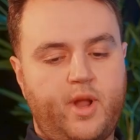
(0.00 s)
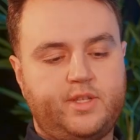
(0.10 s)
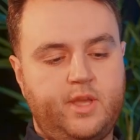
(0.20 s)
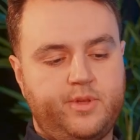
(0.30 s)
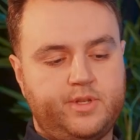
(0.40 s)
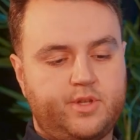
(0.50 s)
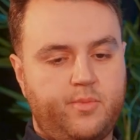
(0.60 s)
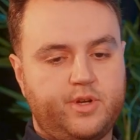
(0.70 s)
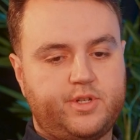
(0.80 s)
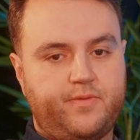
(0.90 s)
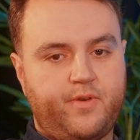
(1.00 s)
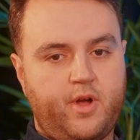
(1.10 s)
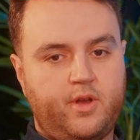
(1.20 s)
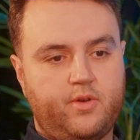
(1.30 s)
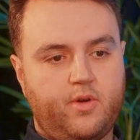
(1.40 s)
red team isn't so much
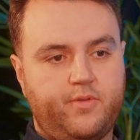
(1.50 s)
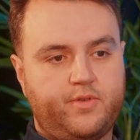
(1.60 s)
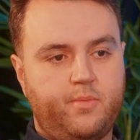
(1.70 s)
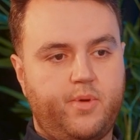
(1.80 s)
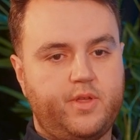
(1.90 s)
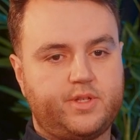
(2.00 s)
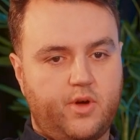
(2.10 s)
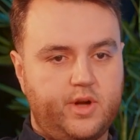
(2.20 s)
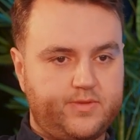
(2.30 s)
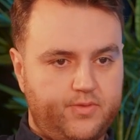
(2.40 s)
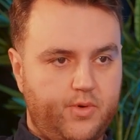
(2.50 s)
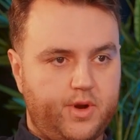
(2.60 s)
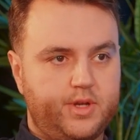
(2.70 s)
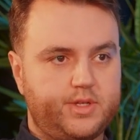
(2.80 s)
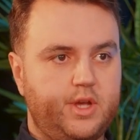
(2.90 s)
defined often by the size of an
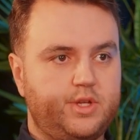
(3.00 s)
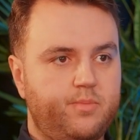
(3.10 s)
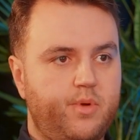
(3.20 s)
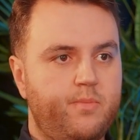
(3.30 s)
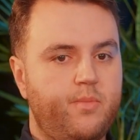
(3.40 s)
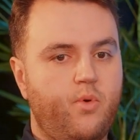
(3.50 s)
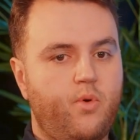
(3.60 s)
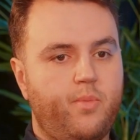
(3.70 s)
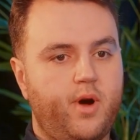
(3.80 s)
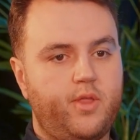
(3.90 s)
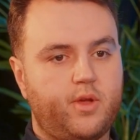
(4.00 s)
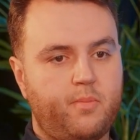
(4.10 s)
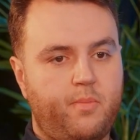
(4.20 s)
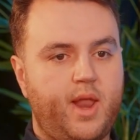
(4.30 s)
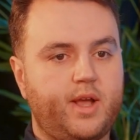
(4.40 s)
organisation, but more by the
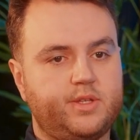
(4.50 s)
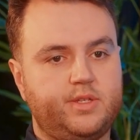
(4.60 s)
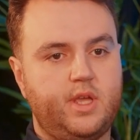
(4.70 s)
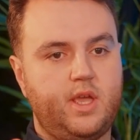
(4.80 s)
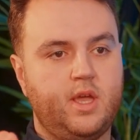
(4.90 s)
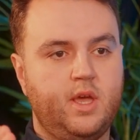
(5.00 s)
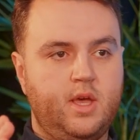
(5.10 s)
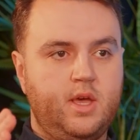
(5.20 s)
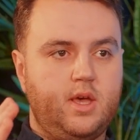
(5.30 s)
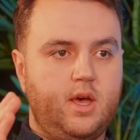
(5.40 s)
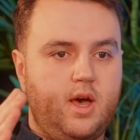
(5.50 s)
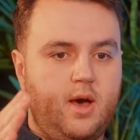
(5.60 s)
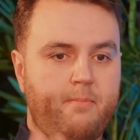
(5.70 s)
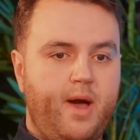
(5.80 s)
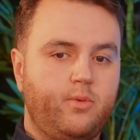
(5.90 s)
complexity,
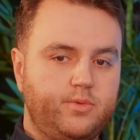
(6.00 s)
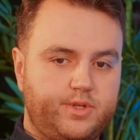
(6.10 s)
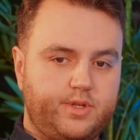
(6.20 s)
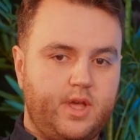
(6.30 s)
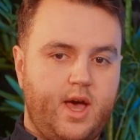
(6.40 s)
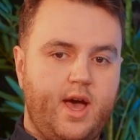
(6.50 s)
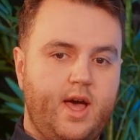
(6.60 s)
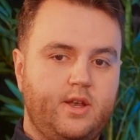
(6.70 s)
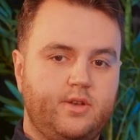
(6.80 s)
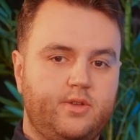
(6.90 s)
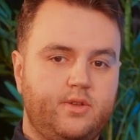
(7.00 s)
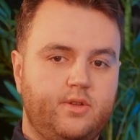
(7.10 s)
amount, and